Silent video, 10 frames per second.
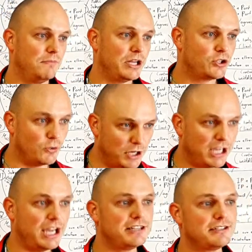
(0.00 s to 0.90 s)
But
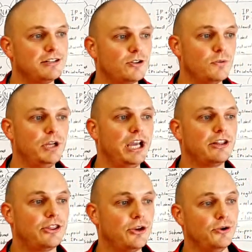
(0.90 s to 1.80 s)
still
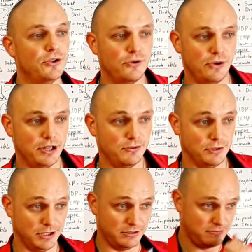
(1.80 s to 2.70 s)
communicate through the real
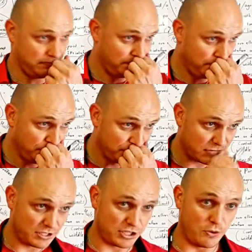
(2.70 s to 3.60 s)
world.
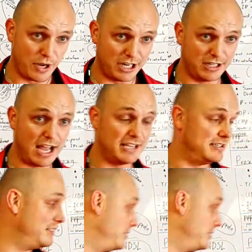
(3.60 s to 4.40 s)
So what it does is